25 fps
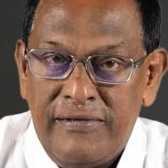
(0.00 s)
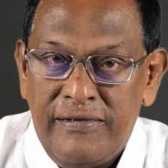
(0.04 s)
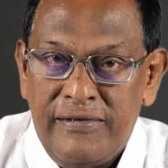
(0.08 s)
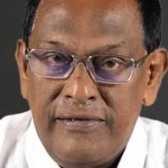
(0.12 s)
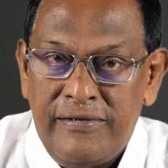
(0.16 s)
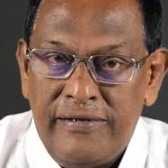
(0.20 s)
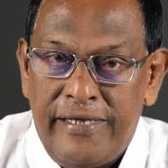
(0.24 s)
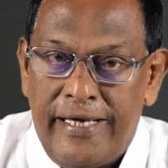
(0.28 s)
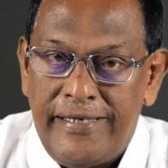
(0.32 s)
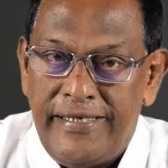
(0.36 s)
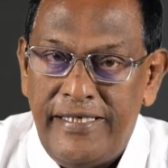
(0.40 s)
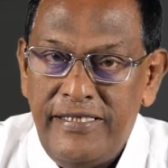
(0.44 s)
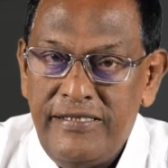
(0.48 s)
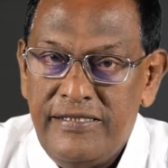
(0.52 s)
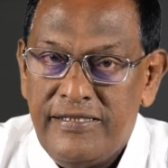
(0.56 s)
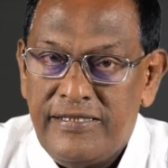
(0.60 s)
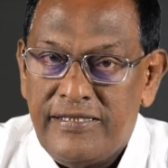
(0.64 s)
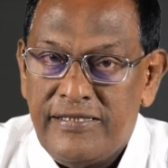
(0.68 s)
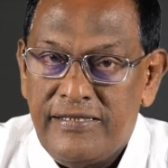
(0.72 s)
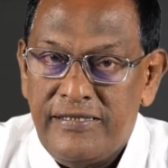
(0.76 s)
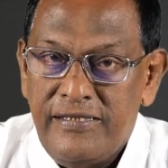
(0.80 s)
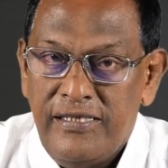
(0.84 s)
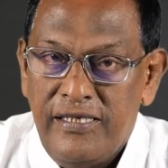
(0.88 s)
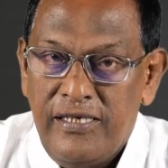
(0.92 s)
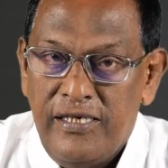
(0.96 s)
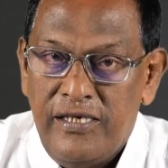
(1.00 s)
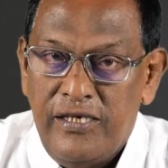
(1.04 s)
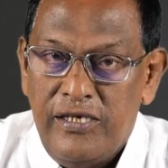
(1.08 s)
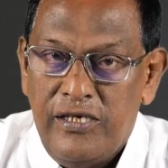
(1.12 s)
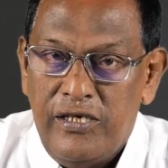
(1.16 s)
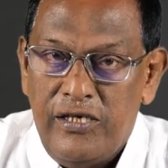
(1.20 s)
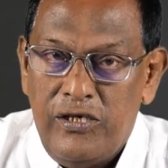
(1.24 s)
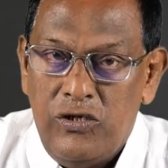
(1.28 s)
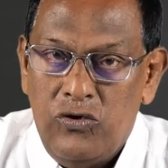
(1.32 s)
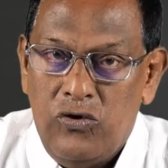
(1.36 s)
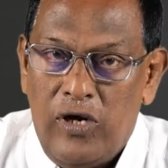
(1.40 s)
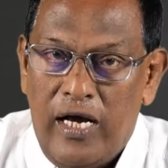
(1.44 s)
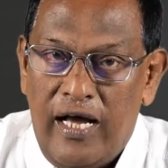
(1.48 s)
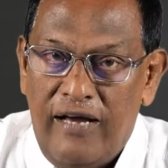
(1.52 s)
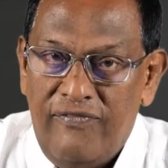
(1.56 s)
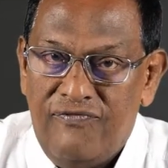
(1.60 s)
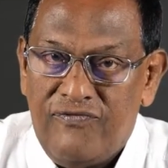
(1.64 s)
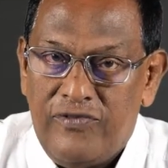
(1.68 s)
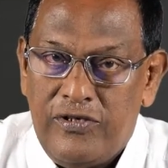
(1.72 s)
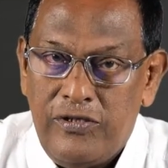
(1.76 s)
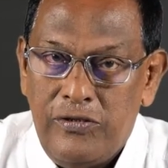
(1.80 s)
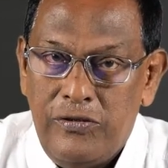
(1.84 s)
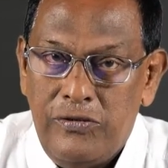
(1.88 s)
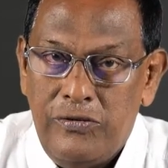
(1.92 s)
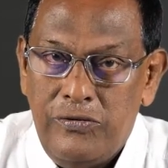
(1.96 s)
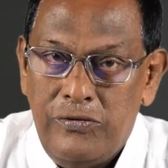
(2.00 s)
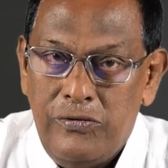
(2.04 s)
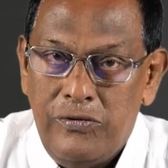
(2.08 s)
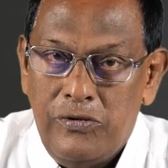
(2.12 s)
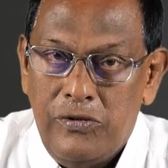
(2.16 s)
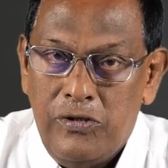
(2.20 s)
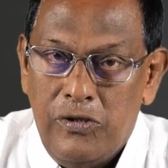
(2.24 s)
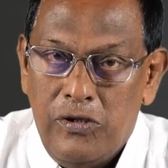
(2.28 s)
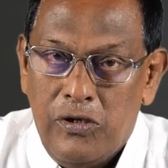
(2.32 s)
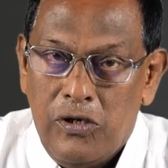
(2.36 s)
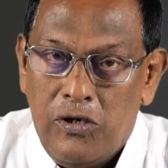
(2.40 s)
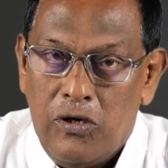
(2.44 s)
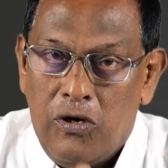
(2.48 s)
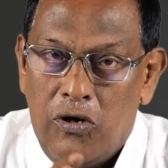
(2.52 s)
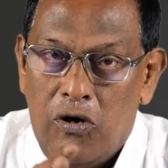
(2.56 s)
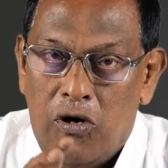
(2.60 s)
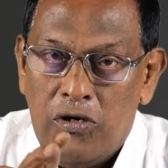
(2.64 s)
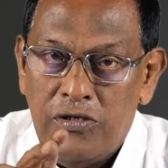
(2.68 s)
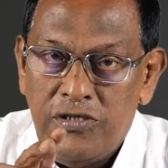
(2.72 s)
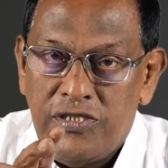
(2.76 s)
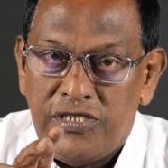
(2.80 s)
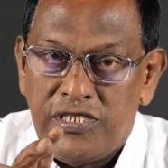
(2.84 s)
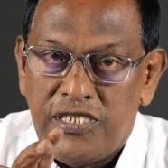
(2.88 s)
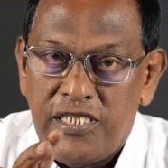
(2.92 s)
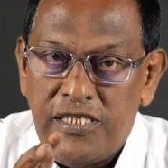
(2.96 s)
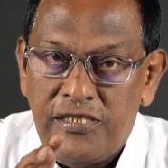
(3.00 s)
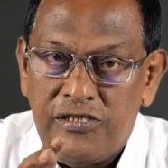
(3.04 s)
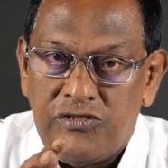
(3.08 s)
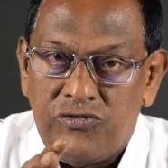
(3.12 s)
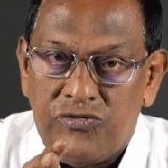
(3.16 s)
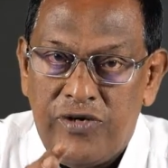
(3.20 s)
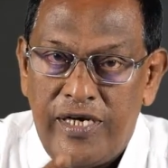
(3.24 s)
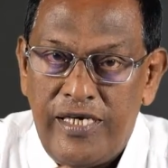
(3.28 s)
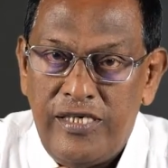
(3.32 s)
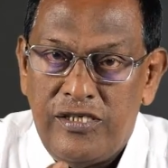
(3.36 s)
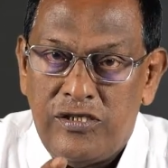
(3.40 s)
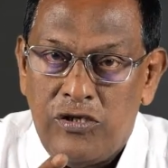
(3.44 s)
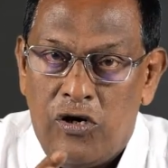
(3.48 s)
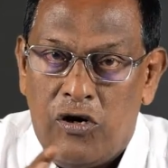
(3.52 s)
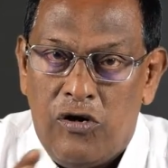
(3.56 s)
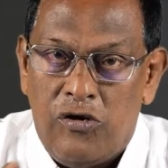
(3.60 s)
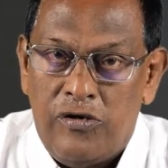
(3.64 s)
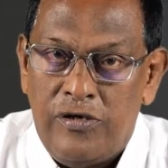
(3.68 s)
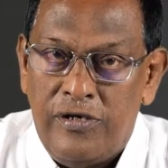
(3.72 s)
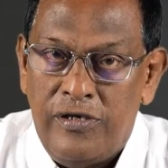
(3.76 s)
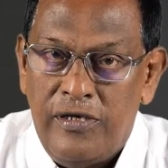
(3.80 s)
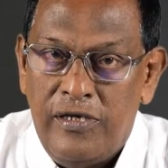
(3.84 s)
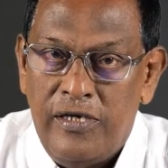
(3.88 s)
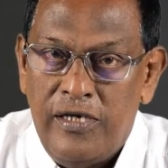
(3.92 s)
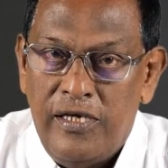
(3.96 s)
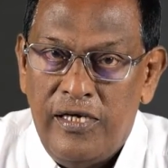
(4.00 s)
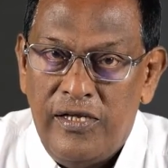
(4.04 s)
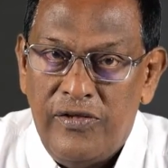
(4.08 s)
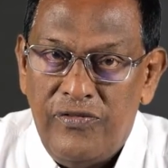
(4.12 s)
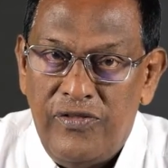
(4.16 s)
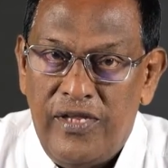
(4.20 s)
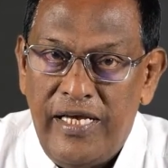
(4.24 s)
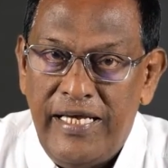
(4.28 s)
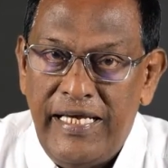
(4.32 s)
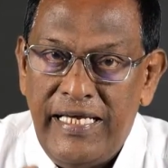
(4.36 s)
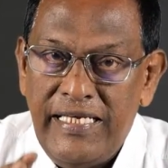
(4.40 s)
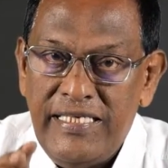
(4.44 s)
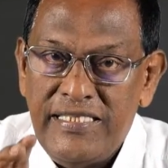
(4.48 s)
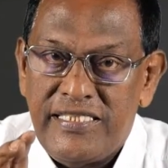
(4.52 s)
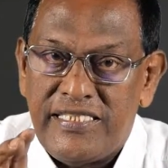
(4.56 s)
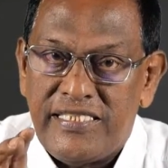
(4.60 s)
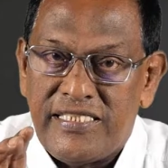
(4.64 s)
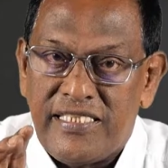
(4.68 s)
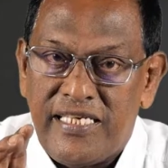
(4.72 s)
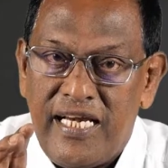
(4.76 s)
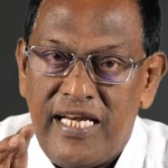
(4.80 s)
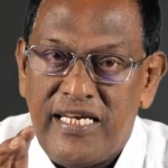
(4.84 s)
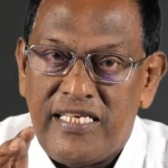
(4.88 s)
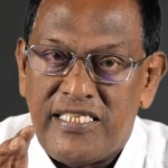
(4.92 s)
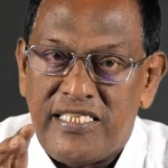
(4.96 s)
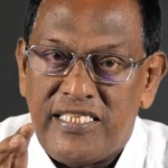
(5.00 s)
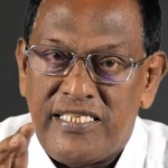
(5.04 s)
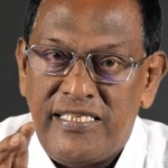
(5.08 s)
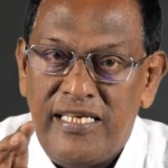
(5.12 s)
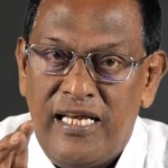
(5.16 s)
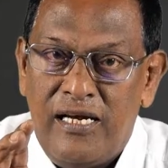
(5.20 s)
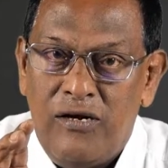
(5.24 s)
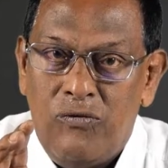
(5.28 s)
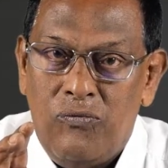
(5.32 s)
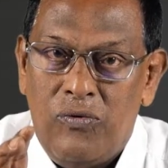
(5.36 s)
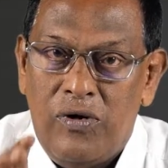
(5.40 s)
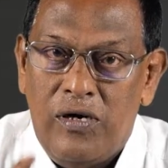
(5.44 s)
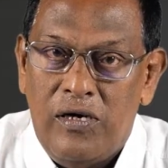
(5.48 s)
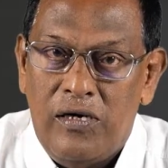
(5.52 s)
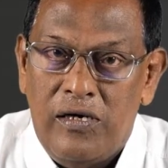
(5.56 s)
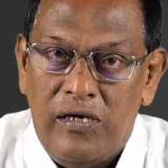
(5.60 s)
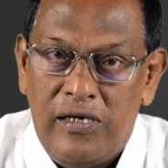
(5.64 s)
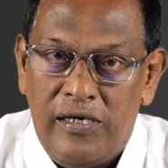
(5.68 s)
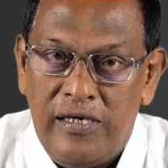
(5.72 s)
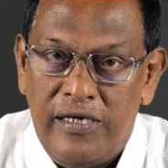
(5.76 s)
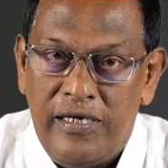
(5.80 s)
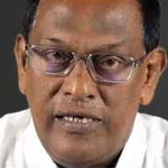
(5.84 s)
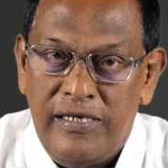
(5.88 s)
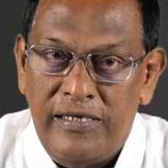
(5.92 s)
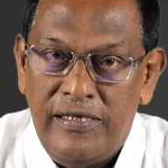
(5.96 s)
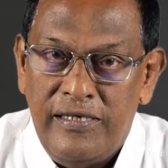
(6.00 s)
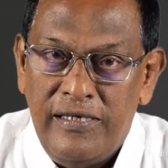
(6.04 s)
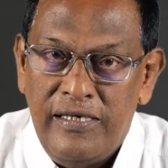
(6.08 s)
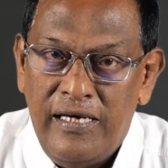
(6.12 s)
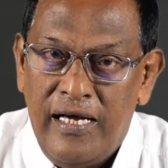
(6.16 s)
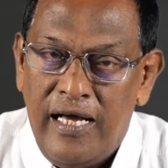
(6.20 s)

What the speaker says: That is, you have to concentrate on the instructional word,